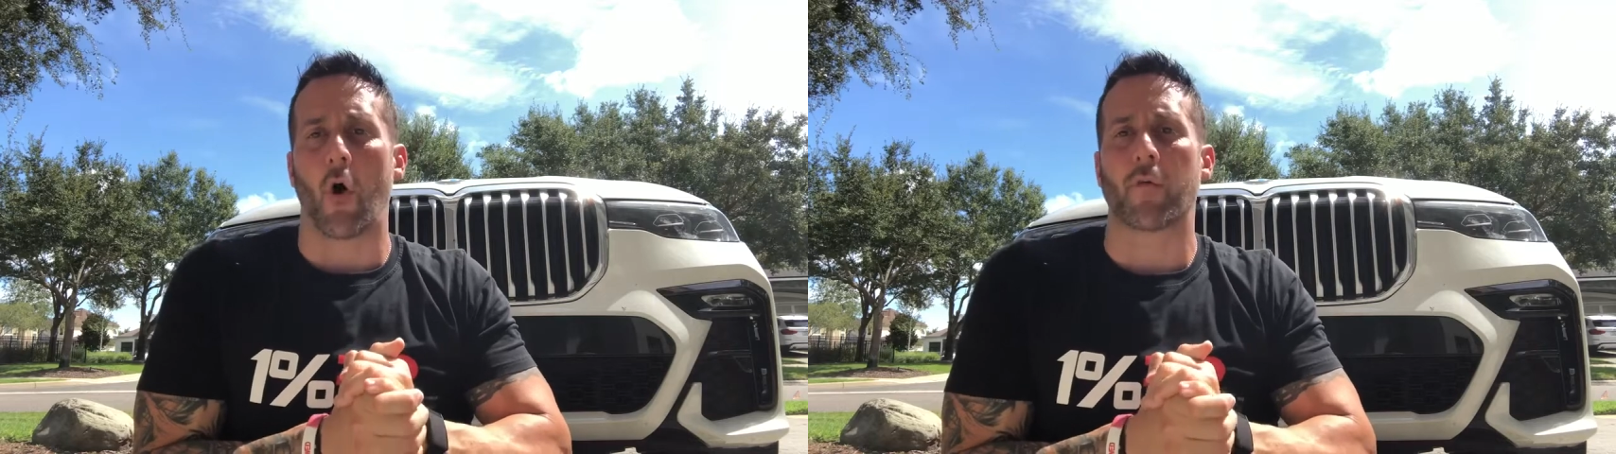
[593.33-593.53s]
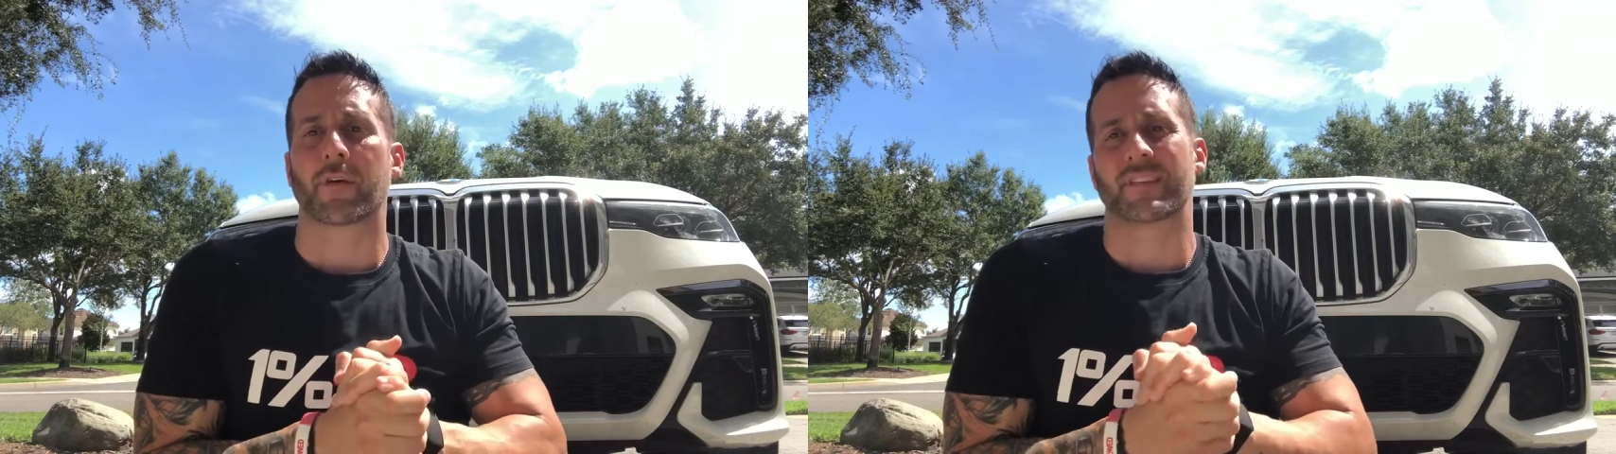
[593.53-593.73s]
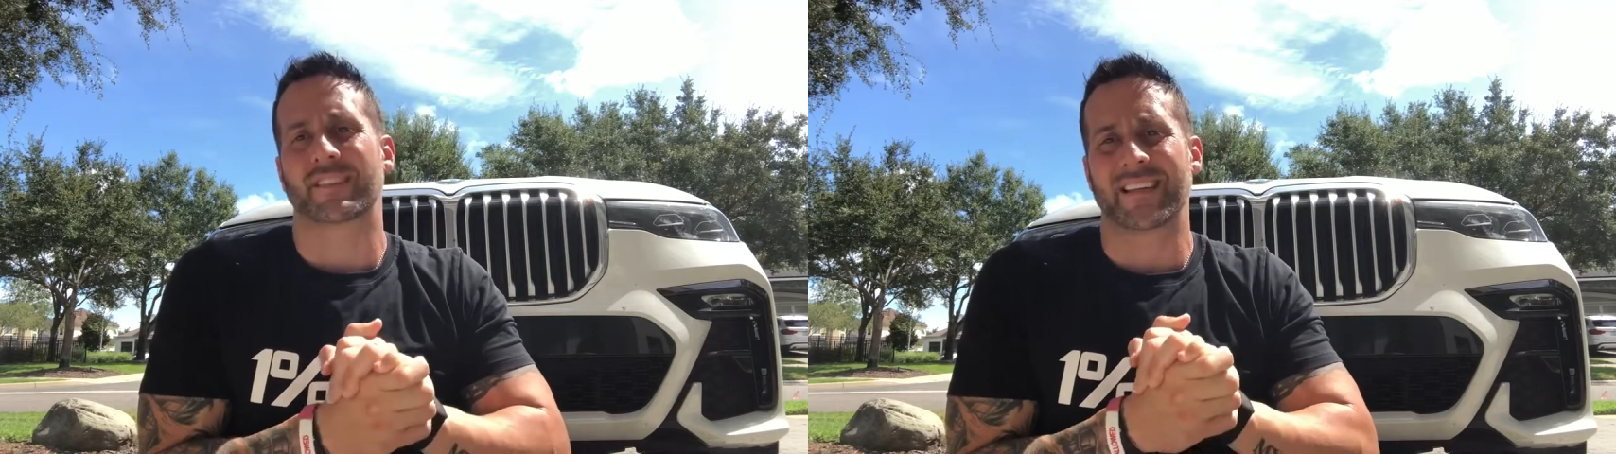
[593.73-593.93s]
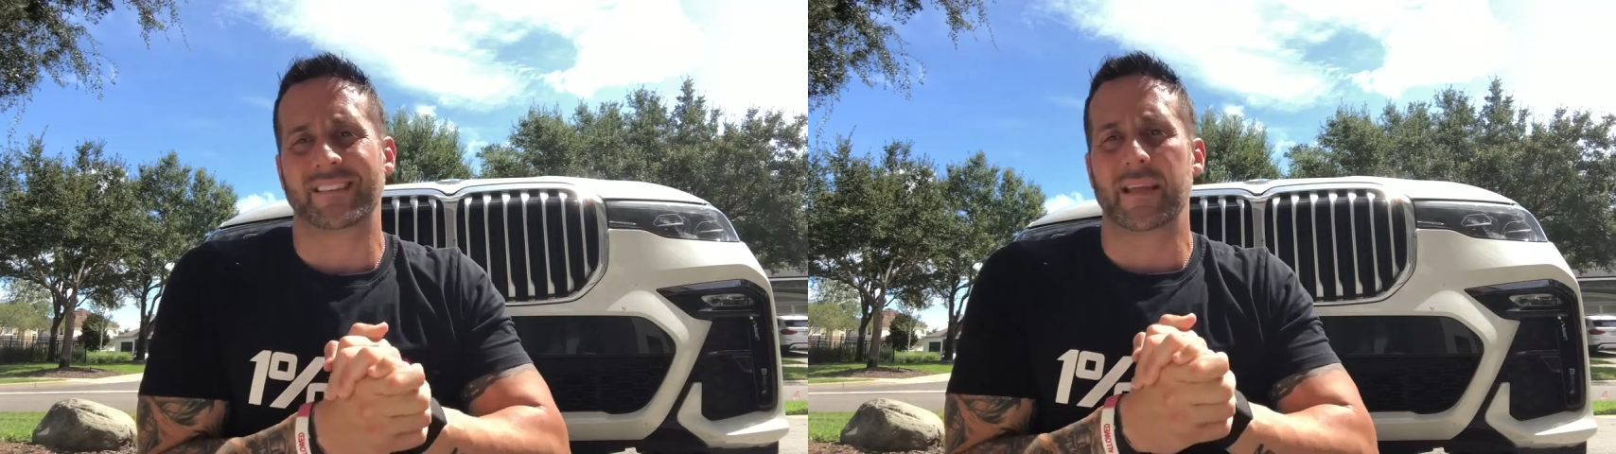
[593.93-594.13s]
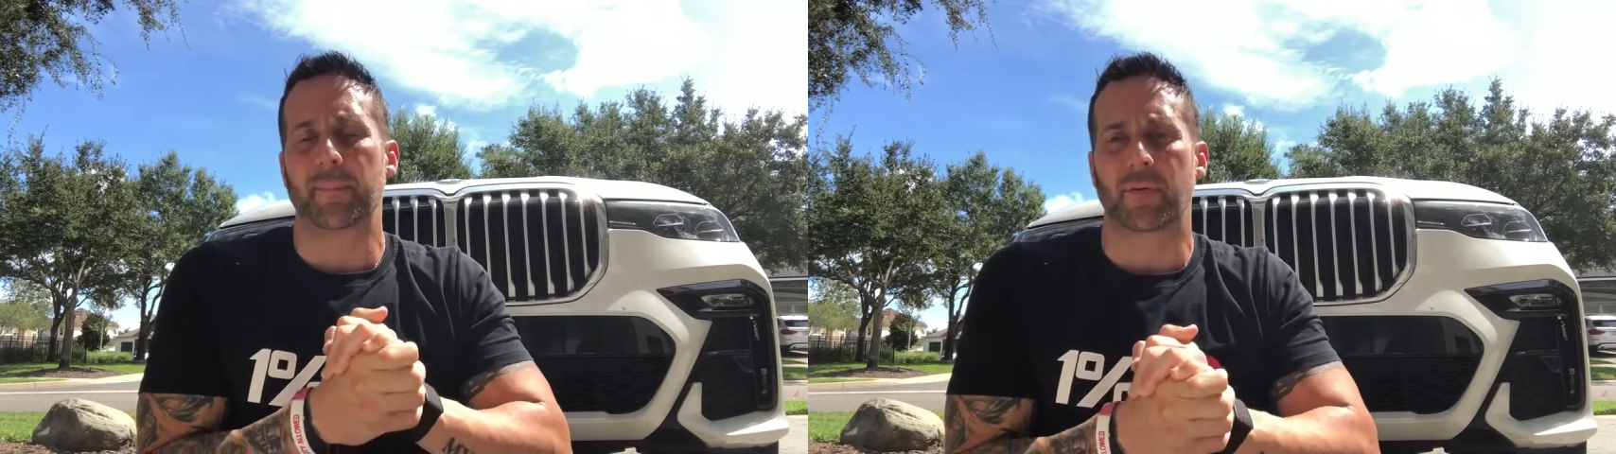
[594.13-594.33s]
Over
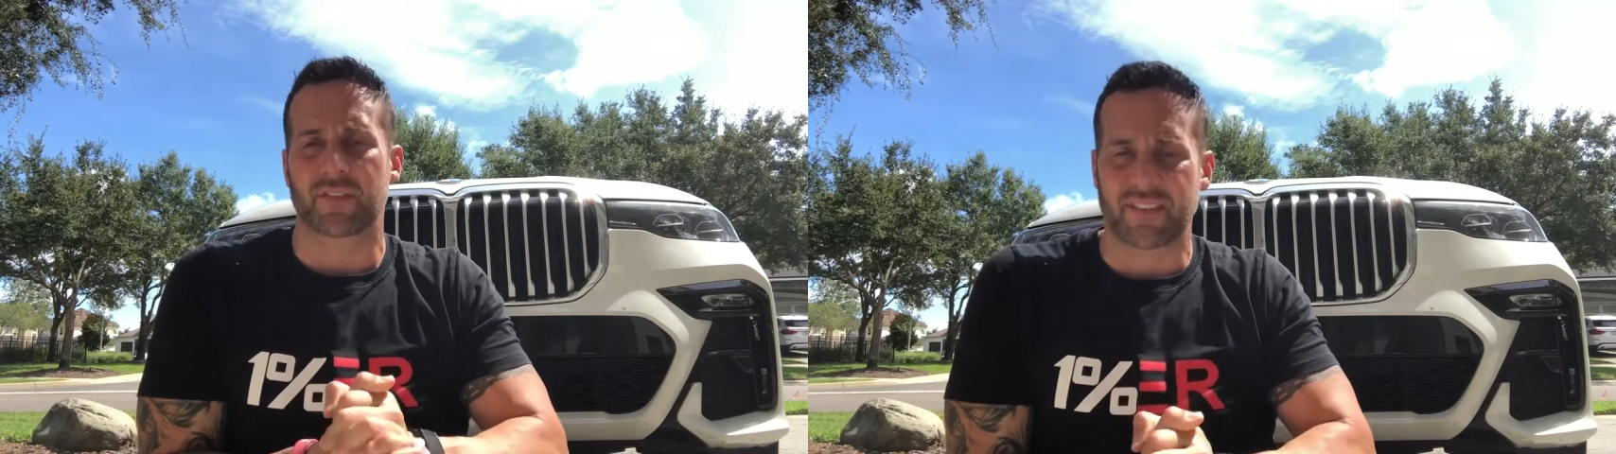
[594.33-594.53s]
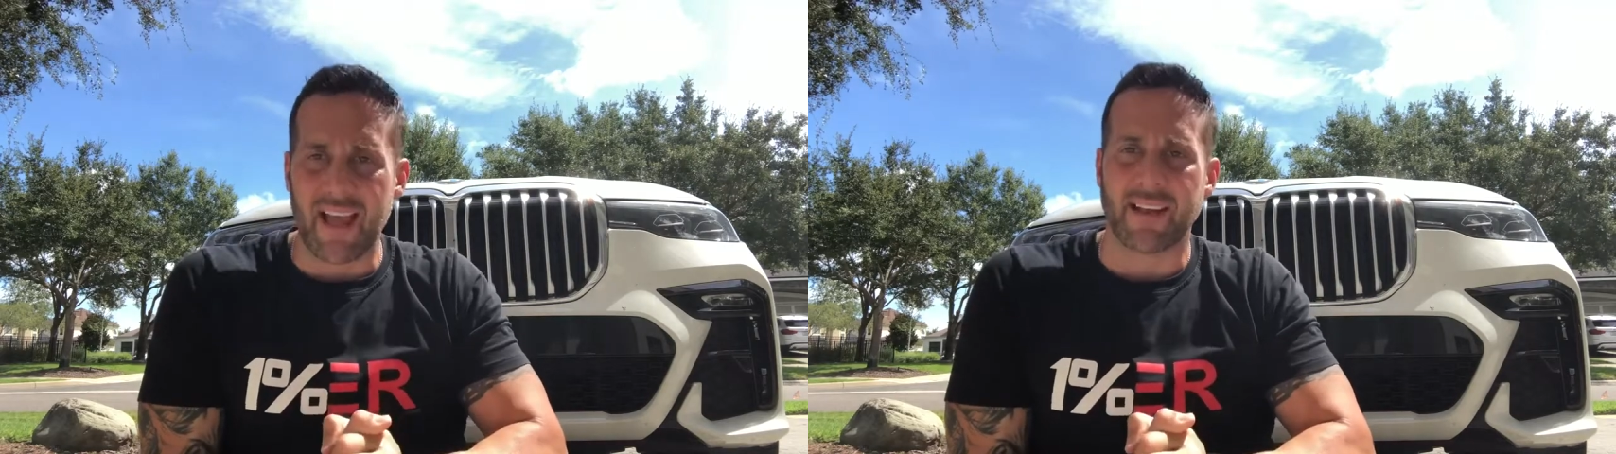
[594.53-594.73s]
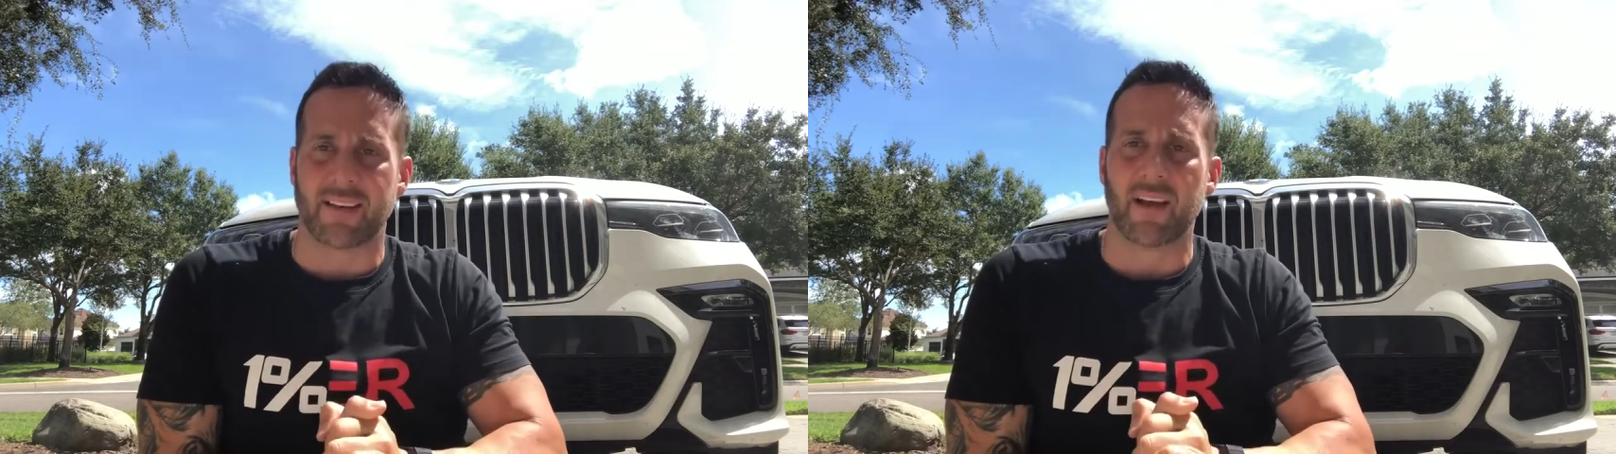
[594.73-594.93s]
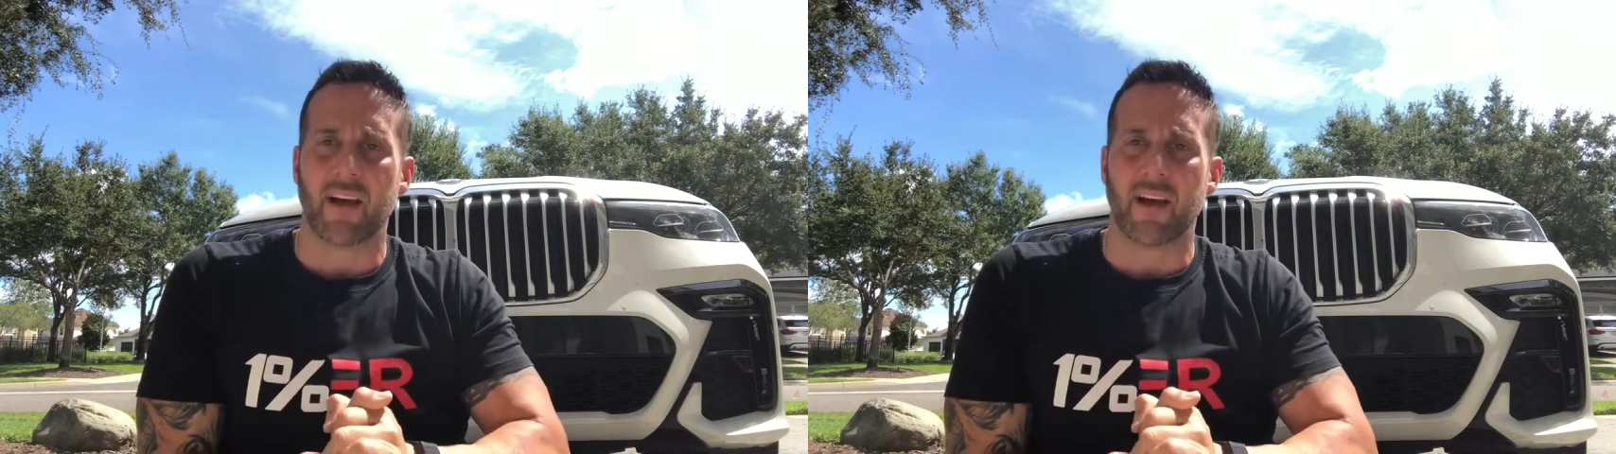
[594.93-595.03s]
60%